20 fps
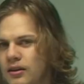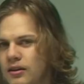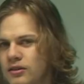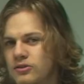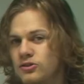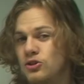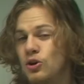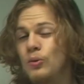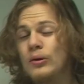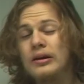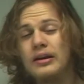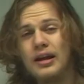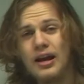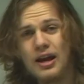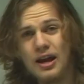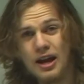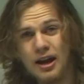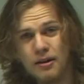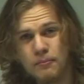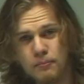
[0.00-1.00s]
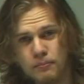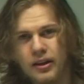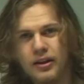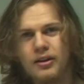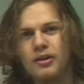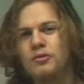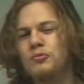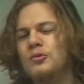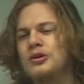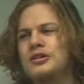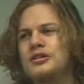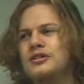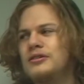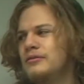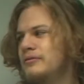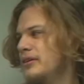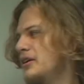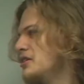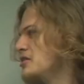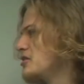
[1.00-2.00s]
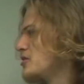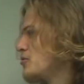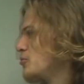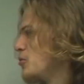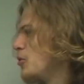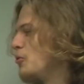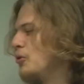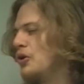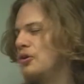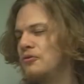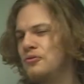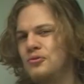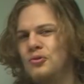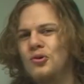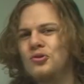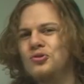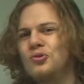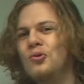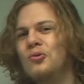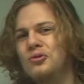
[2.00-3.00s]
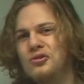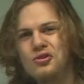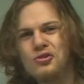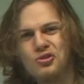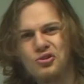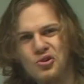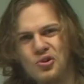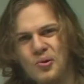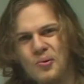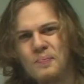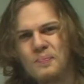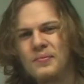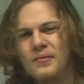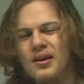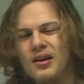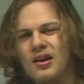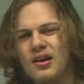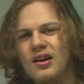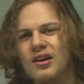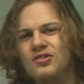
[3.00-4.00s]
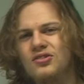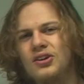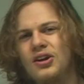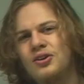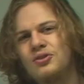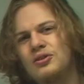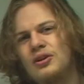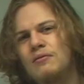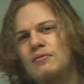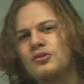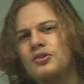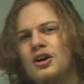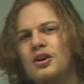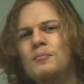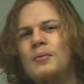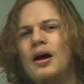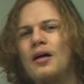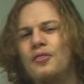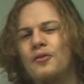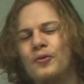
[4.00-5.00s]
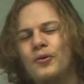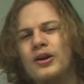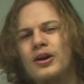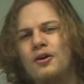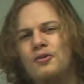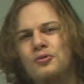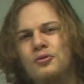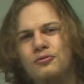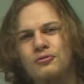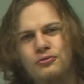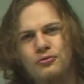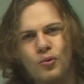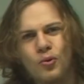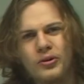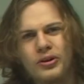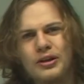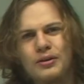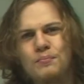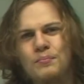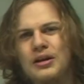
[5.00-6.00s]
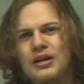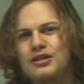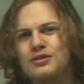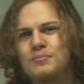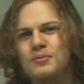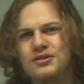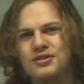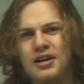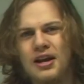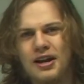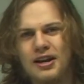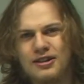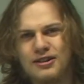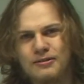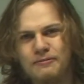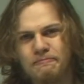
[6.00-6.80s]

So in air, which is what we're of course all used to, sound travels at about 340 meters per second.